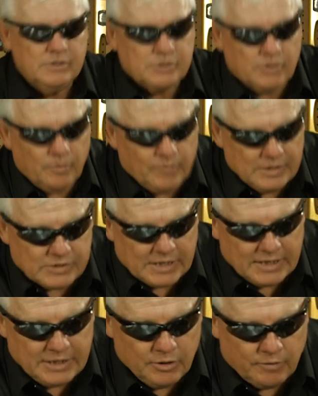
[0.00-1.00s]
So as
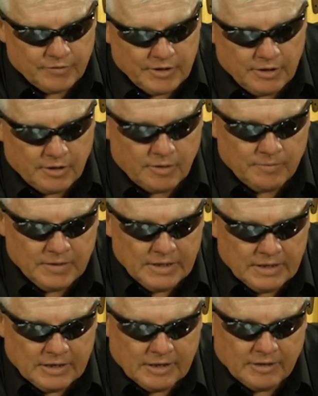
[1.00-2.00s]
I lean over here,
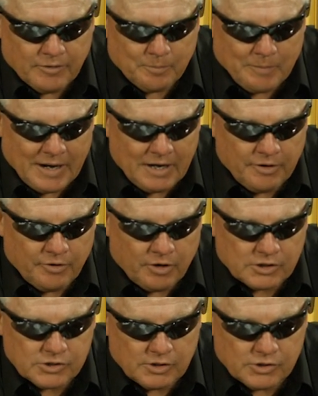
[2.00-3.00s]
uh, the pilot
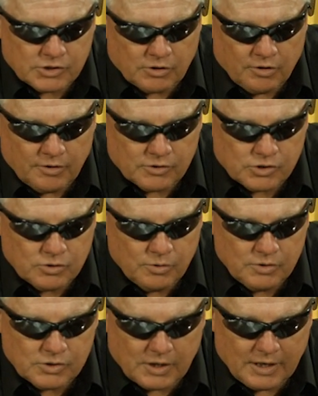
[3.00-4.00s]
arc is gonna start as
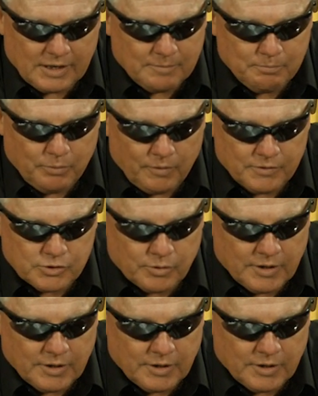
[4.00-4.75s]
soon as I pull the